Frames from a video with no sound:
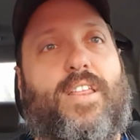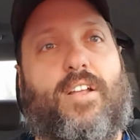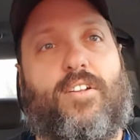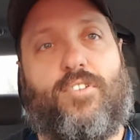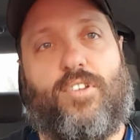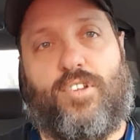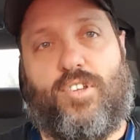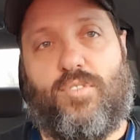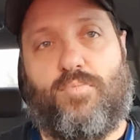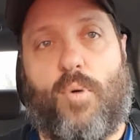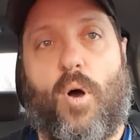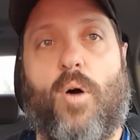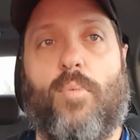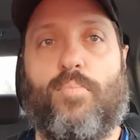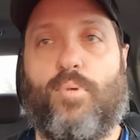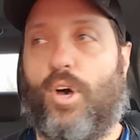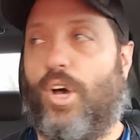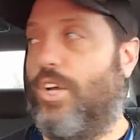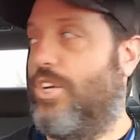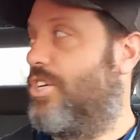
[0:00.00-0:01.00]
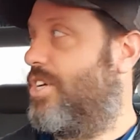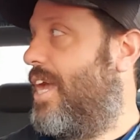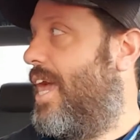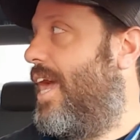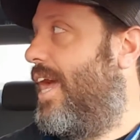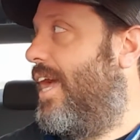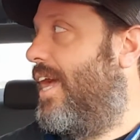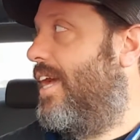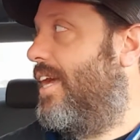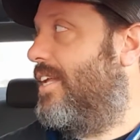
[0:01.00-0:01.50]
There's a small bush,
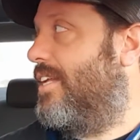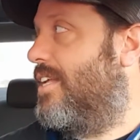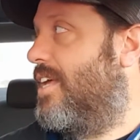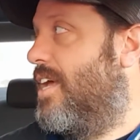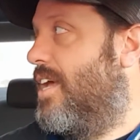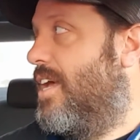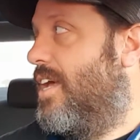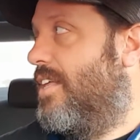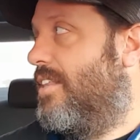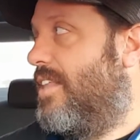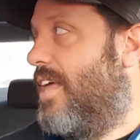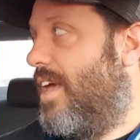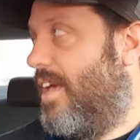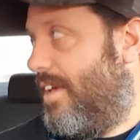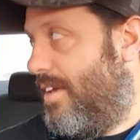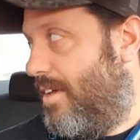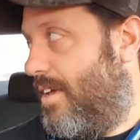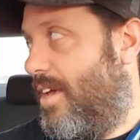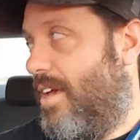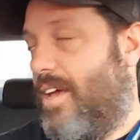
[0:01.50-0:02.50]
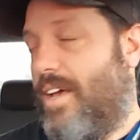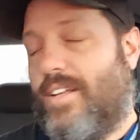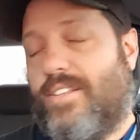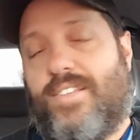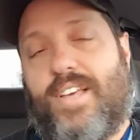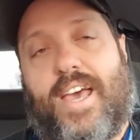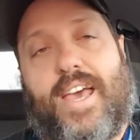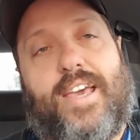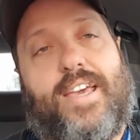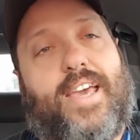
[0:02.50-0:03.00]
and they
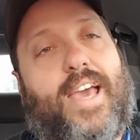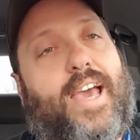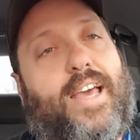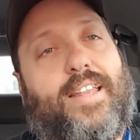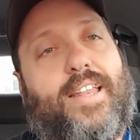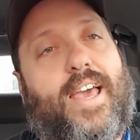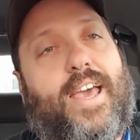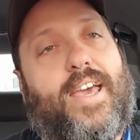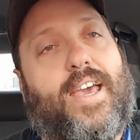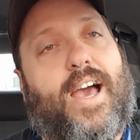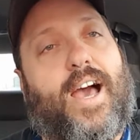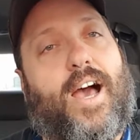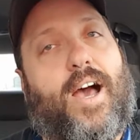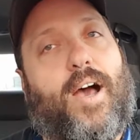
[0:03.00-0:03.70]
take and they